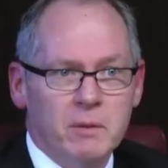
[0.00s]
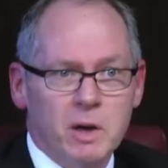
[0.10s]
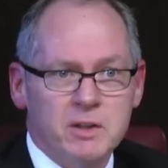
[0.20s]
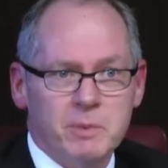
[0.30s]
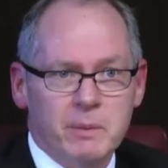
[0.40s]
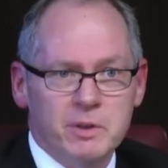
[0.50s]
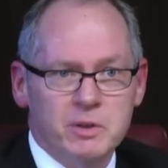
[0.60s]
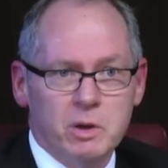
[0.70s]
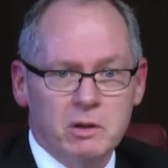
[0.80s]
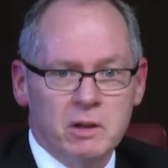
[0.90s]
Most members
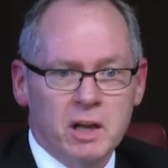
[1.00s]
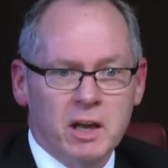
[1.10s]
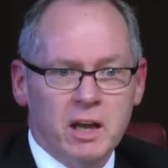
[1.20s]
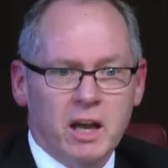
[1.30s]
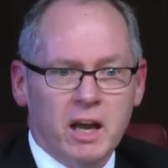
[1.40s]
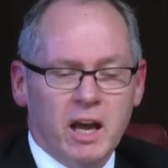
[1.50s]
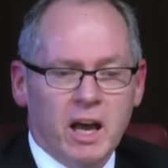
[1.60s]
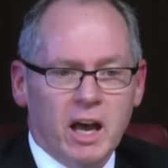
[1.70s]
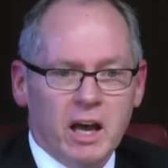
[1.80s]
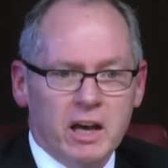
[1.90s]
will,
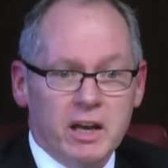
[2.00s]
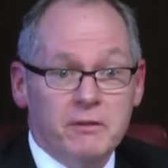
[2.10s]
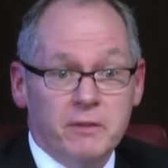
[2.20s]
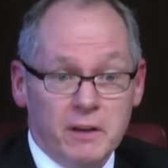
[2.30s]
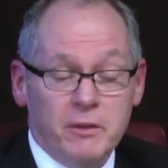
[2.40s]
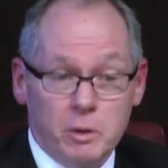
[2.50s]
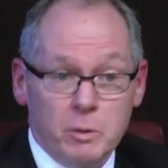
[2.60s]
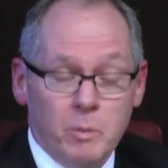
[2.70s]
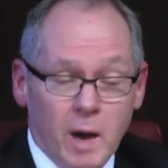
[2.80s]
if you